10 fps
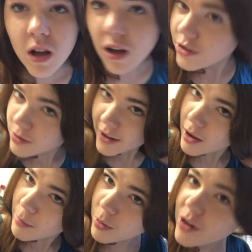Also, I
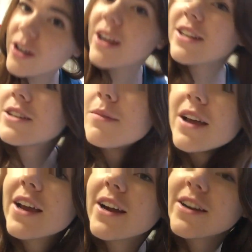got bored and I did my
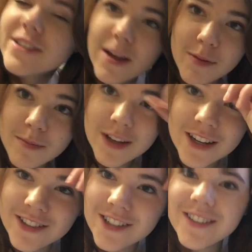hair because I've been
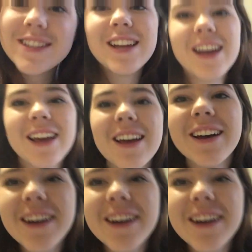meaning to today.